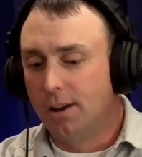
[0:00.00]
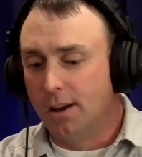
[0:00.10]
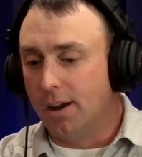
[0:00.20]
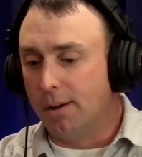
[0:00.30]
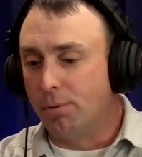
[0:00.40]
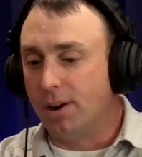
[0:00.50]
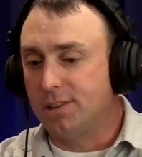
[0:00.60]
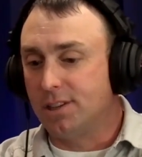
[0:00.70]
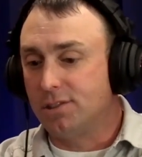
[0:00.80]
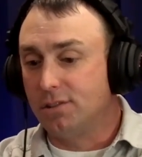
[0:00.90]

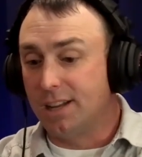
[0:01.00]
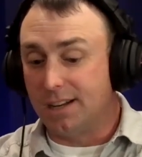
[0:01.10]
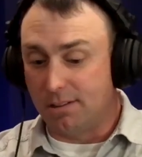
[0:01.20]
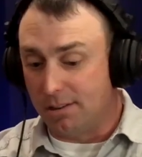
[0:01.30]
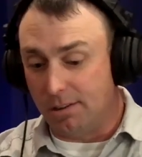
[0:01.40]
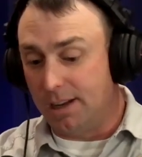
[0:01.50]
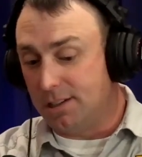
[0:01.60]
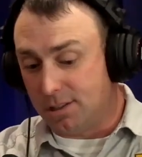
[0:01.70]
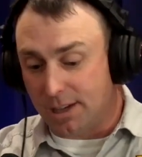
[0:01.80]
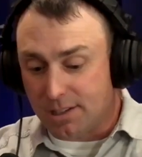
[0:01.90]
processor that
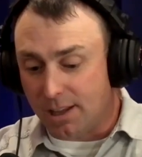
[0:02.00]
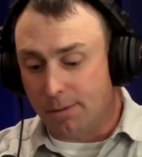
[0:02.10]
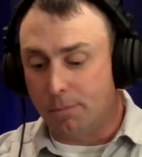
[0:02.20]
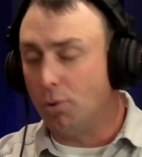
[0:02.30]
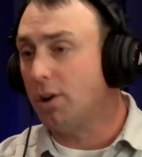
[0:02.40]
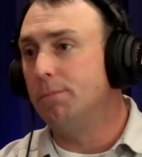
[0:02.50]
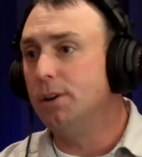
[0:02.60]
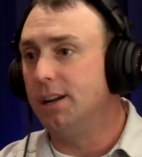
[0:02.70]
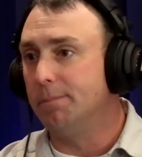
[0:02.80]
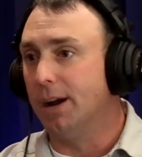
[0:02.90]
is a little bit more
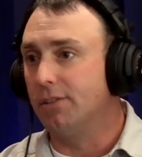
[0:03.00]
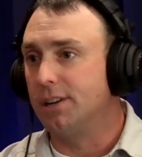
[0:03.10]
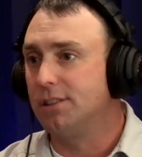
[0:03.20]
community bound.